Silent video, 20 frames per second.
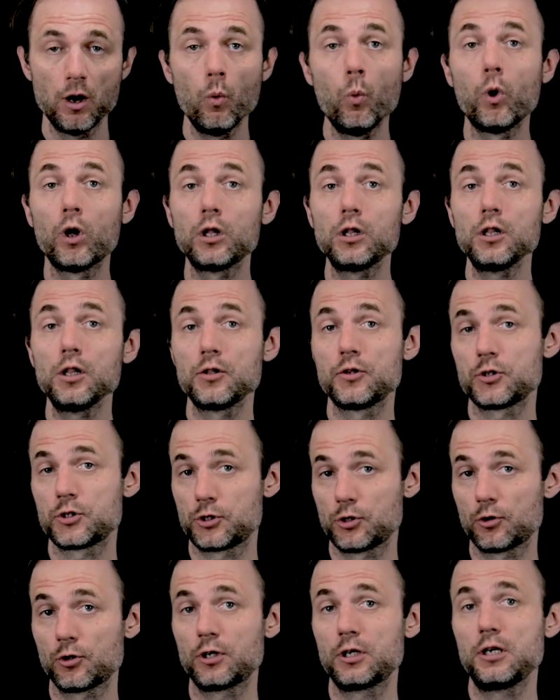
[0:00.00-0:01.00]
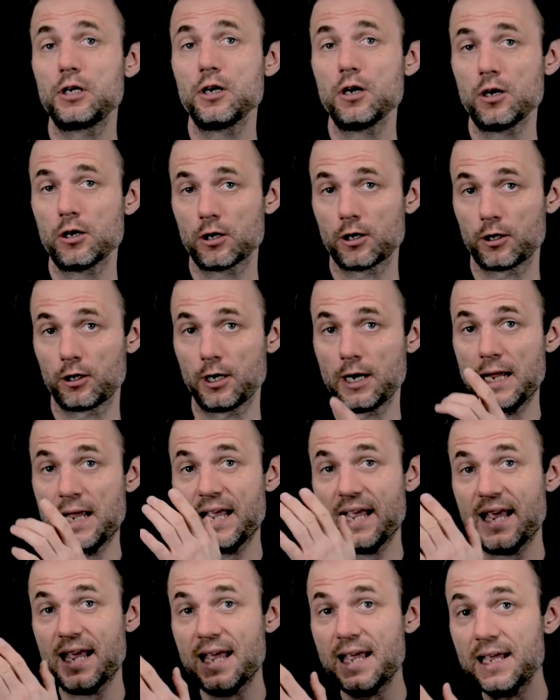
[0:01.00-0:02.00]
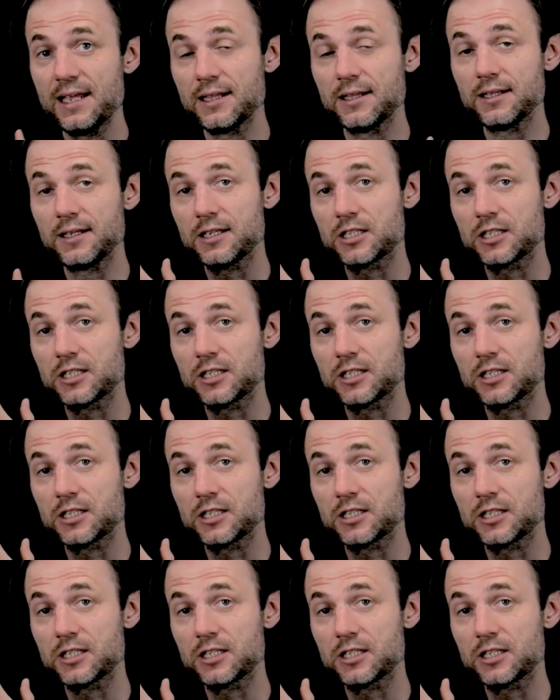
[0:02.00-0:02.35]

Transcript: Well, there certainly are. In